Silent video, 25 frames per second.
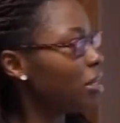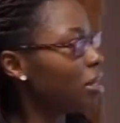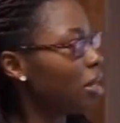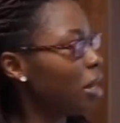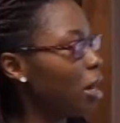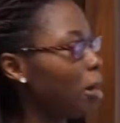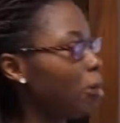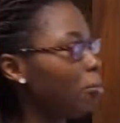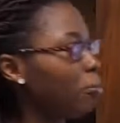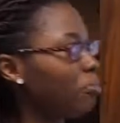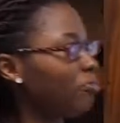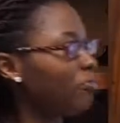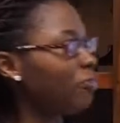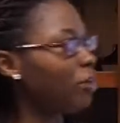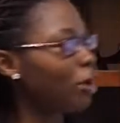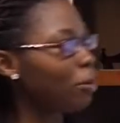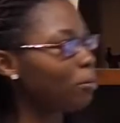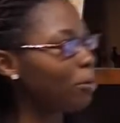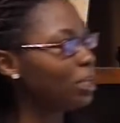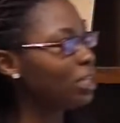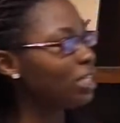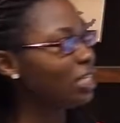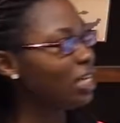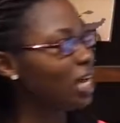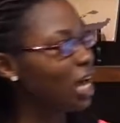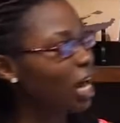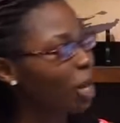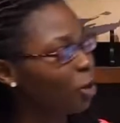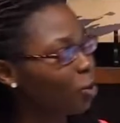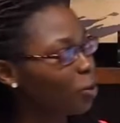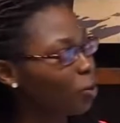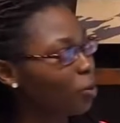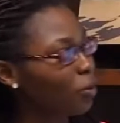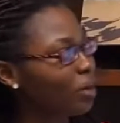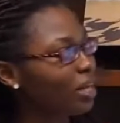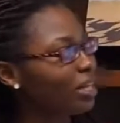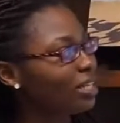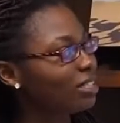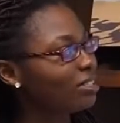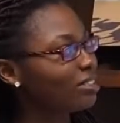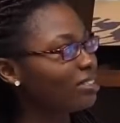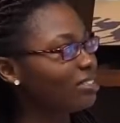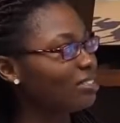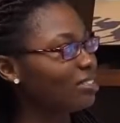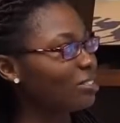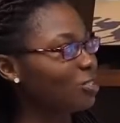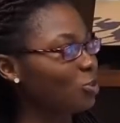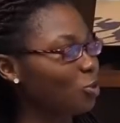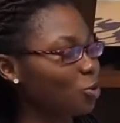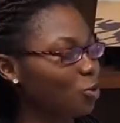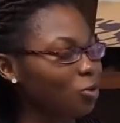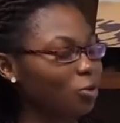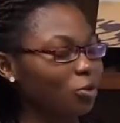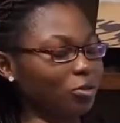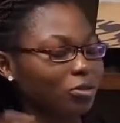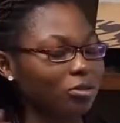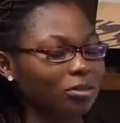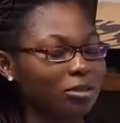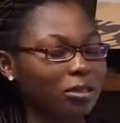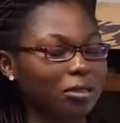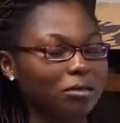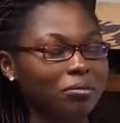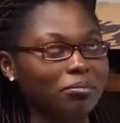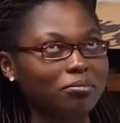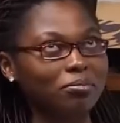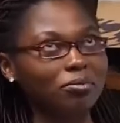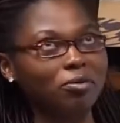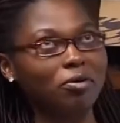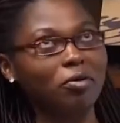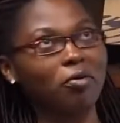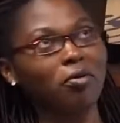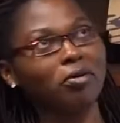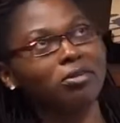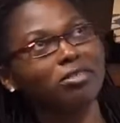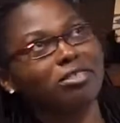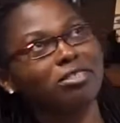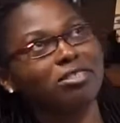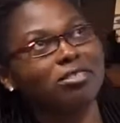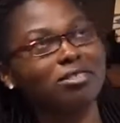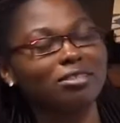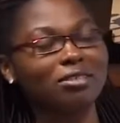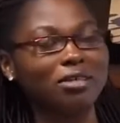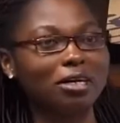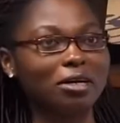verbally eloquent, you could cause